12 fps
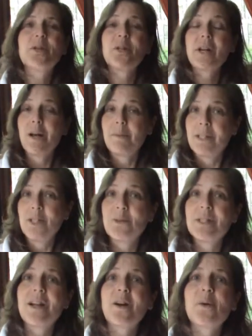you're coming
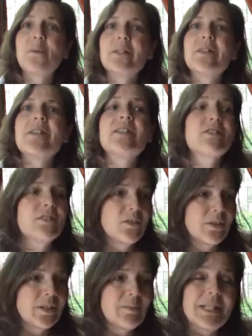to a dark wilderness,
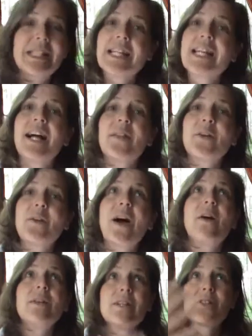you're going to be sitting on the ground,